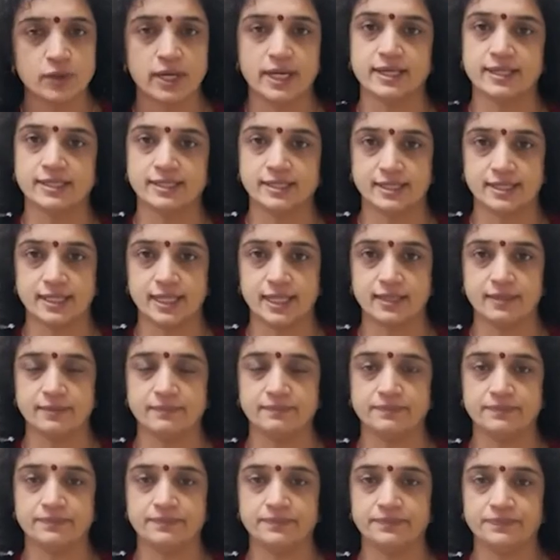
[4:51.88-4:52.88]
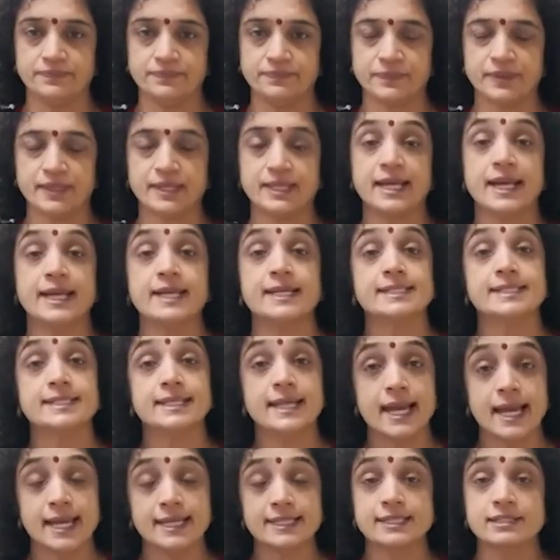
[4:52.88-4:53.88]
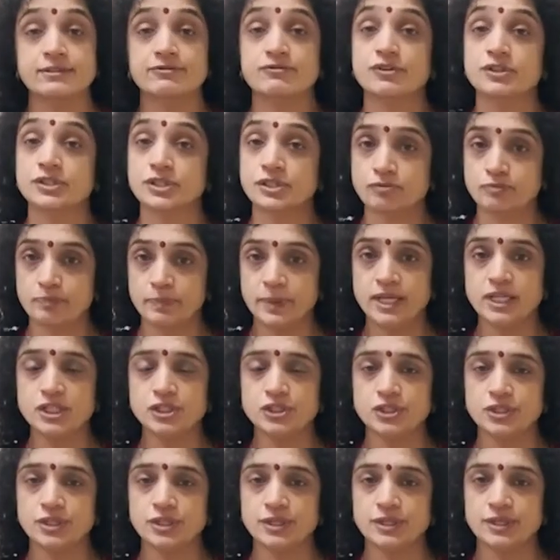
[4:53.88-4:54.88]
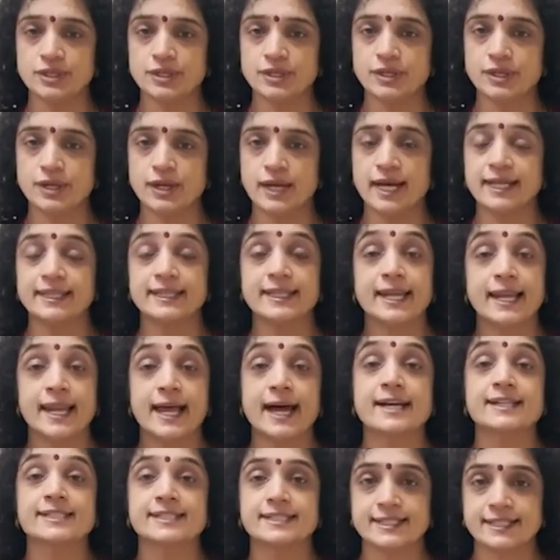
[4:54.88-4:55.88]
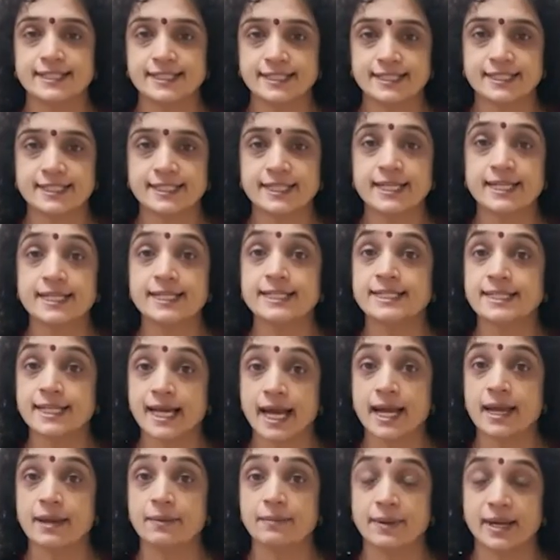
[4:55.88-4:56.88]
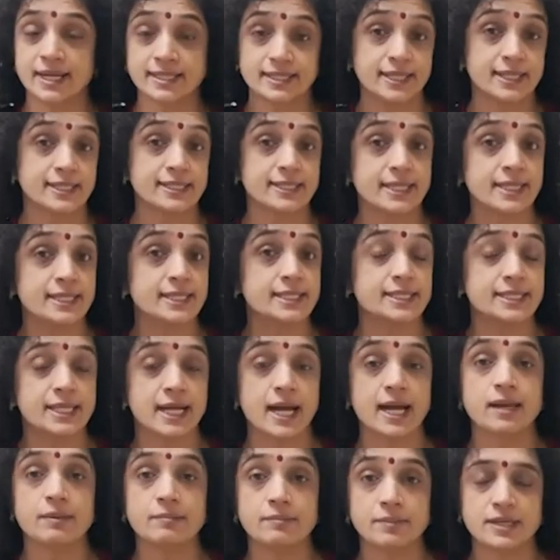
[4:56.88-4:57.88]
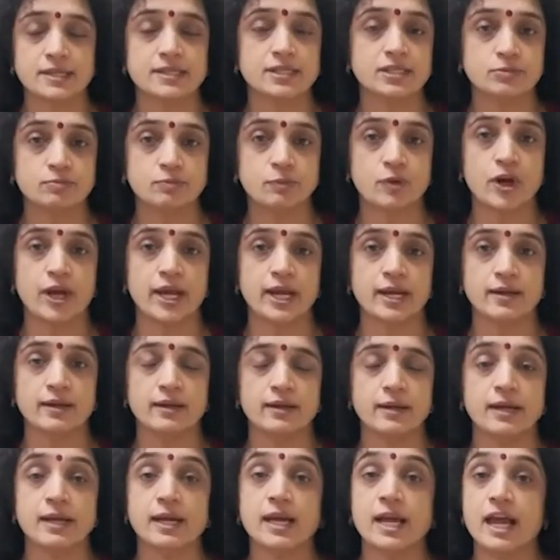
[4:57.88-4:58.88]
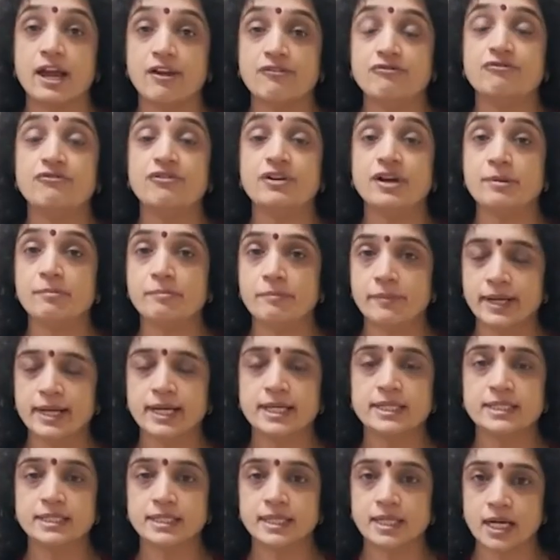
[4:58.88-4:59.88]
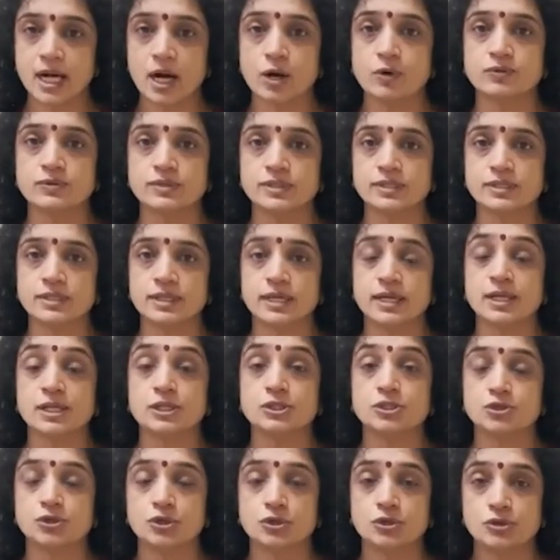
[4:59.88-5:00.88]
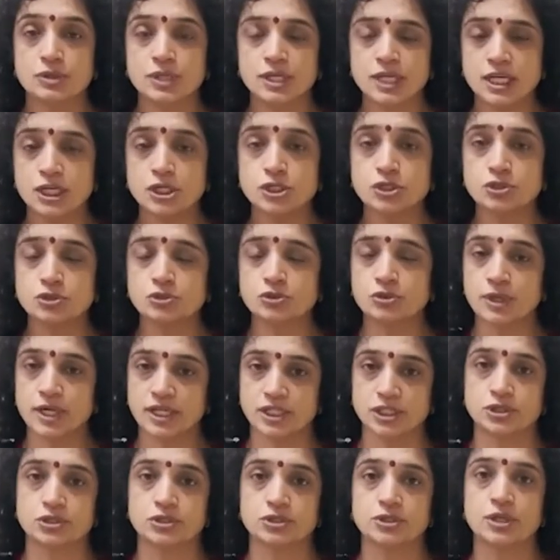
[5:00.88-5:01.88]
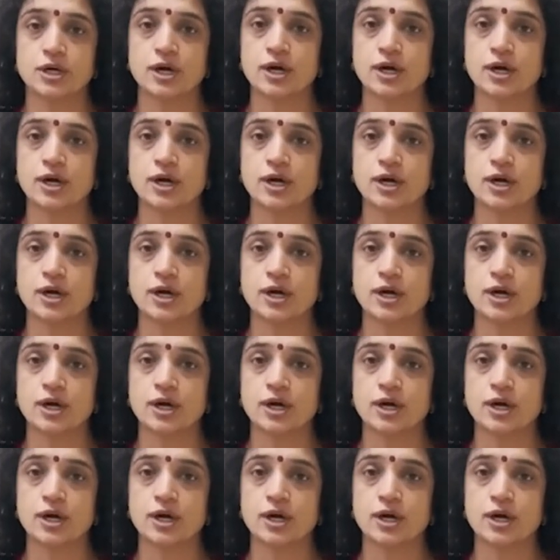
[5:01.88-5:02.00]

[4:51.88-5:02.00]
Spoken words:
to understand. That is S for speech. And the last is T, time. As I said, time is brain. Every minute counts. So you need to rush to